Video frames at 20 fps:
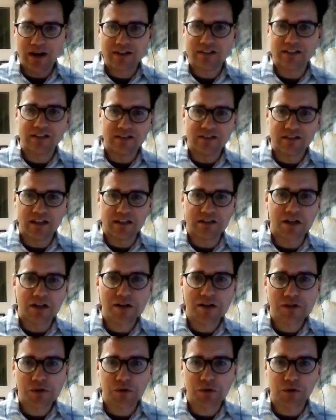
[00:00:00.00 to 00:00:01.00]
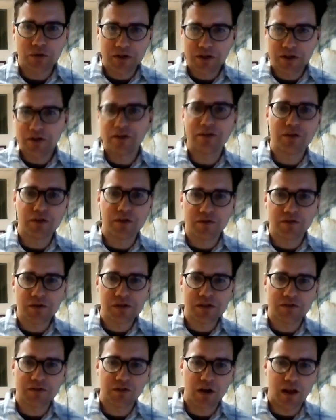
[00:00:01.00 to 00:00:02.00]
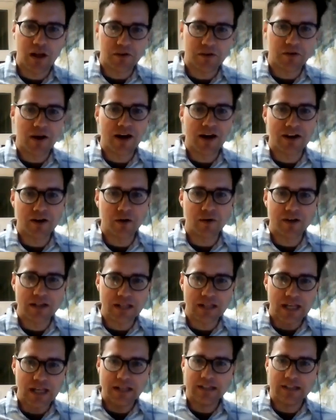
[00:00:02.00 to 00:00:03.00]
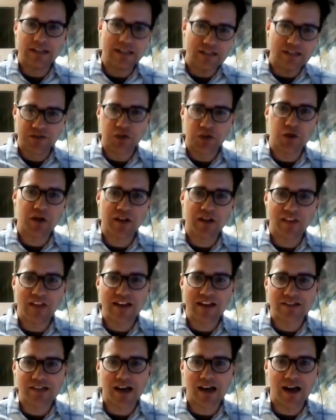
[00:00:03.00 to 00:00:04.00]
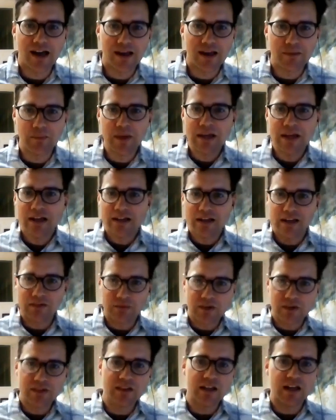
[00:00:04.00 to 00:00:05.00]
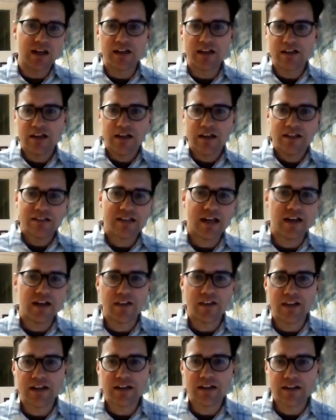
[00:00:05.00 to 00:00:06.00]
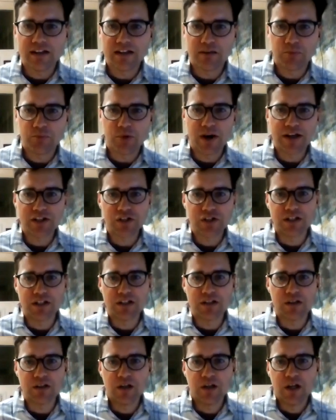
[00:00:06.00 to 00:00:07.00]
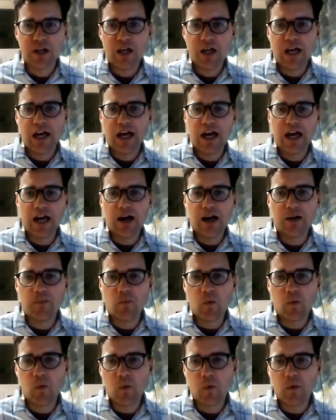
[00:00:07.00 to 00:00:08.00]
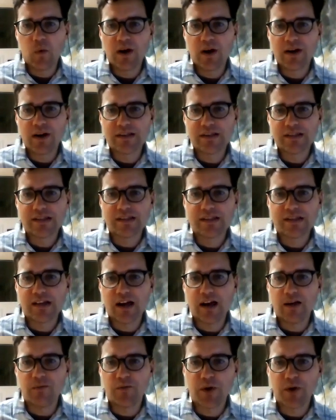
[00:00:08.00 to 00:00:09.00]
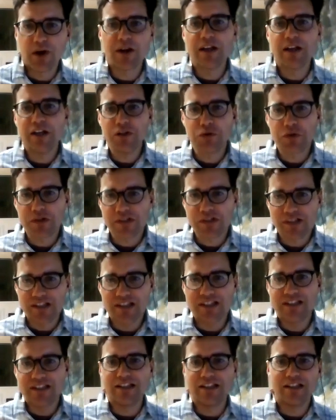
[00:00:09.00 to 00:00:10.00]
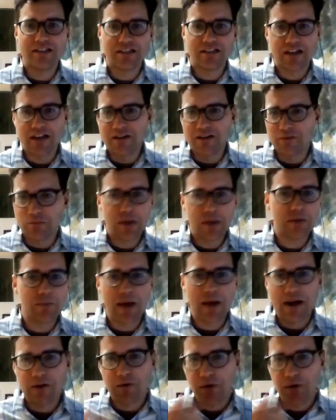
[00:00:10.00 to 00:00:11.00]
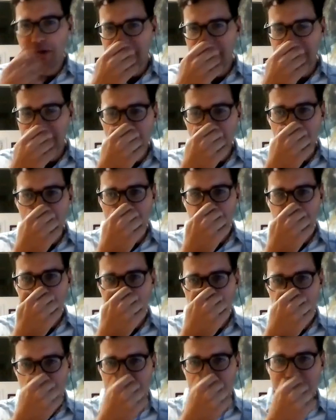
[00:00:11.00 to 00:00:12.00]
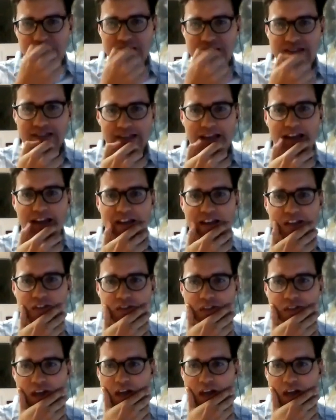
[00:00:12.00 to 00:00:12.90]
and law school, here at the University of Colorado. And during that time, kind of in the tail end of the Depression, was very interested in kind of big macroeconomic questions, and